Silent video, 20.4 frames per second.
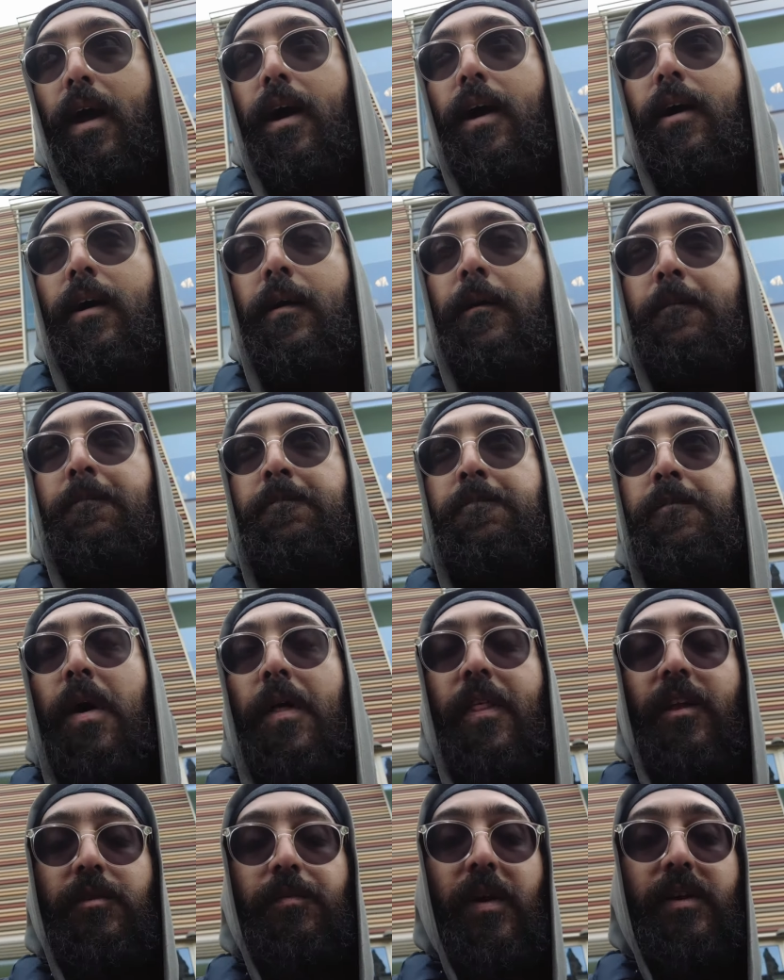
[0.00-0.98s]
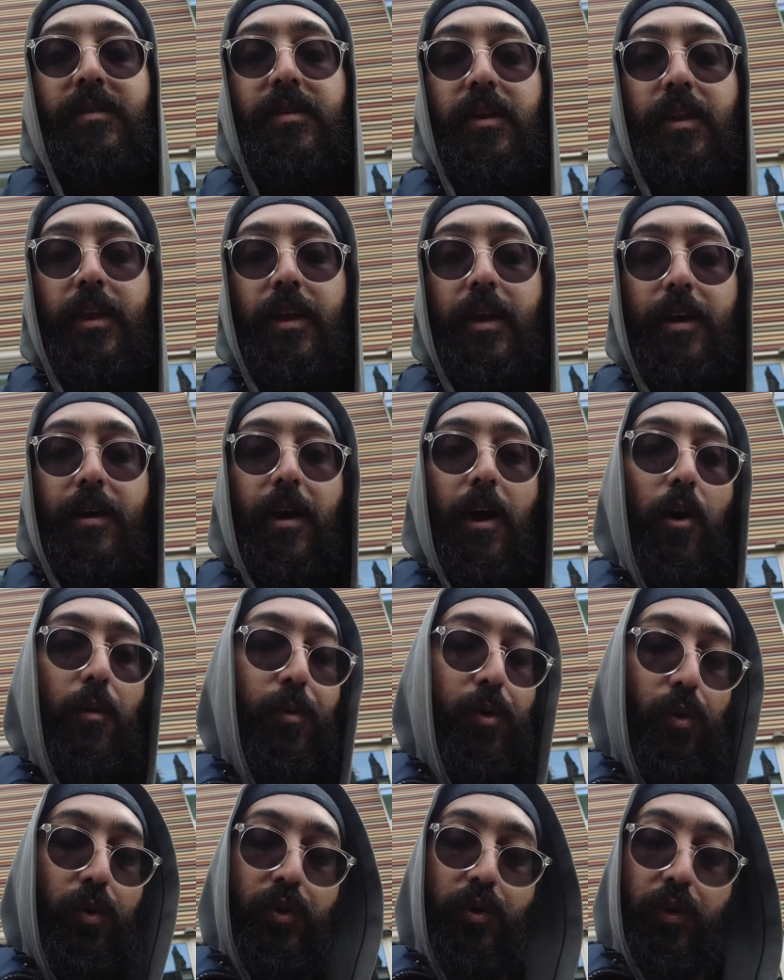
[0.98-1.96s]
Um, and that's basically it. I
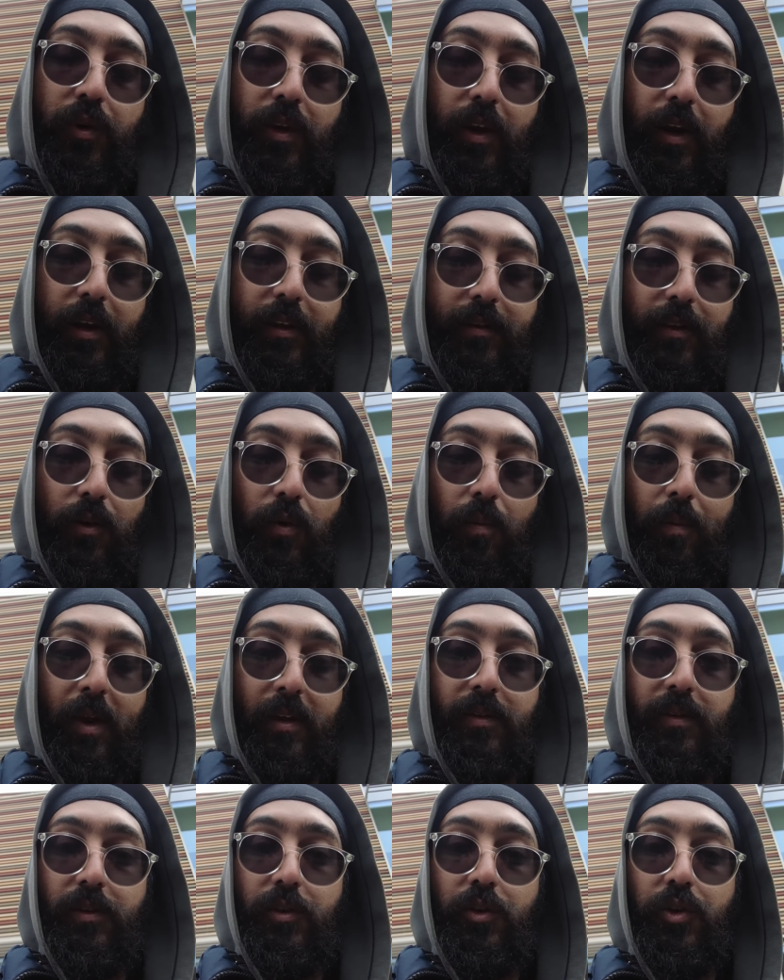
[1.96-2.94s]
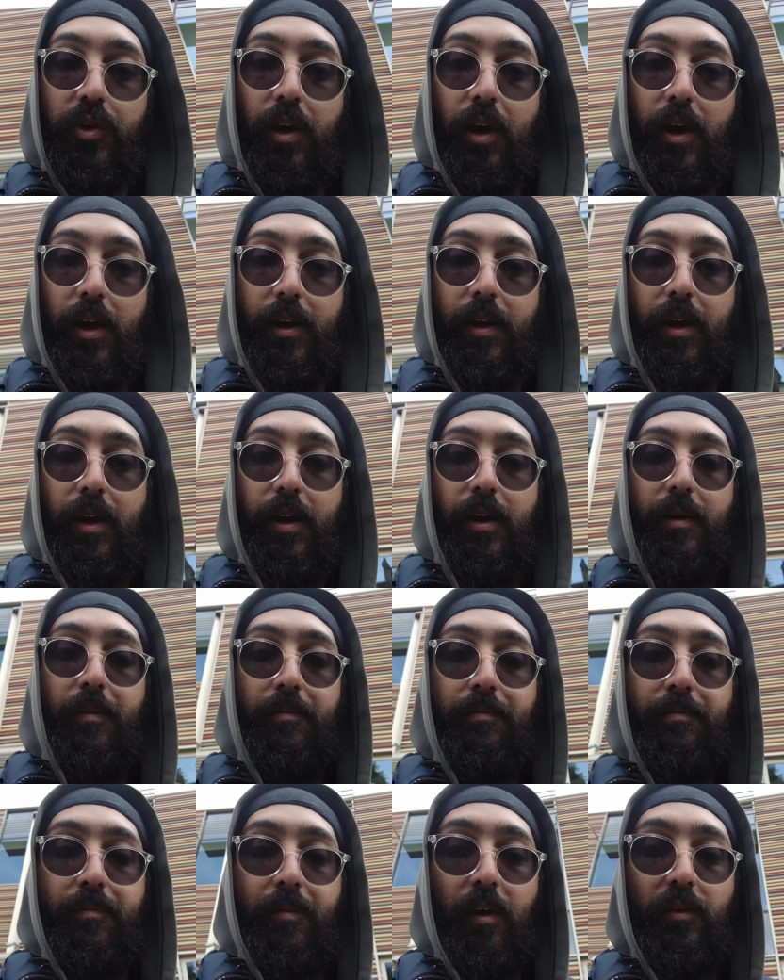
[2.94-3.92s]
hope you enjoyed today's little message, and
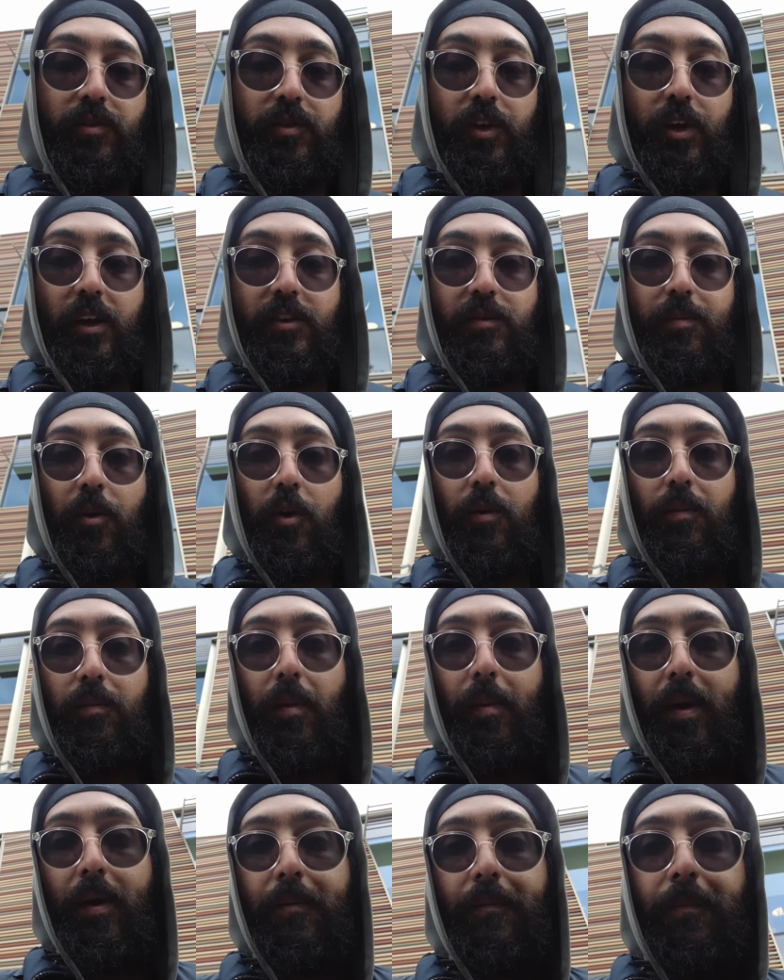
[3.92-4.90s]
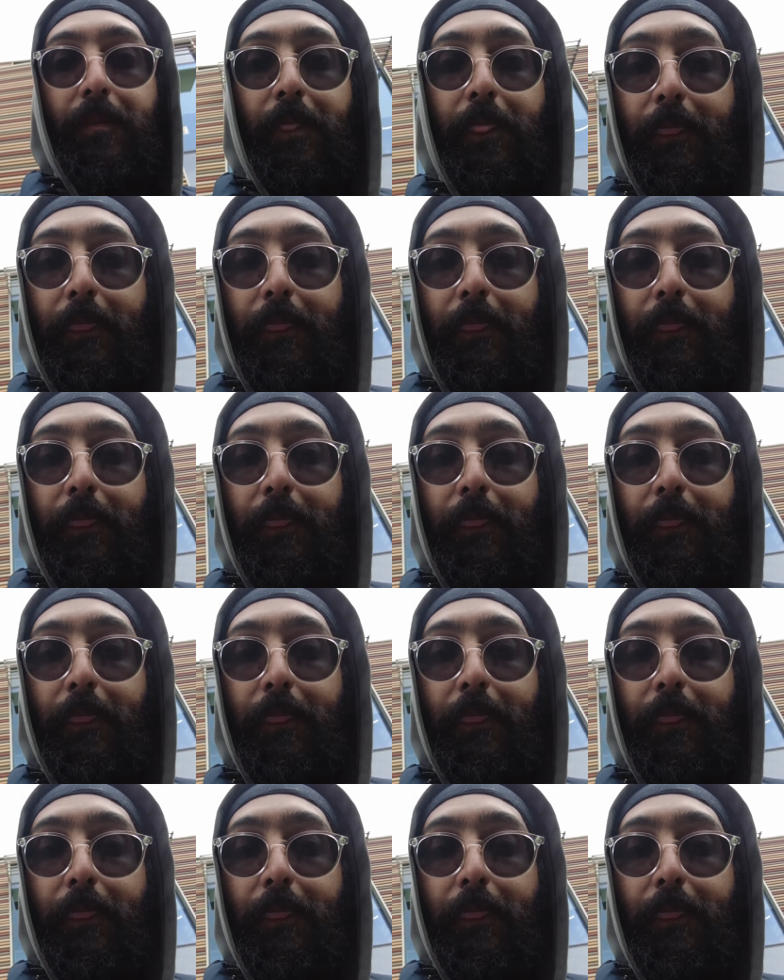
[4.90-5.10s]
um, I'll see you guys tomorrow. Bye bye.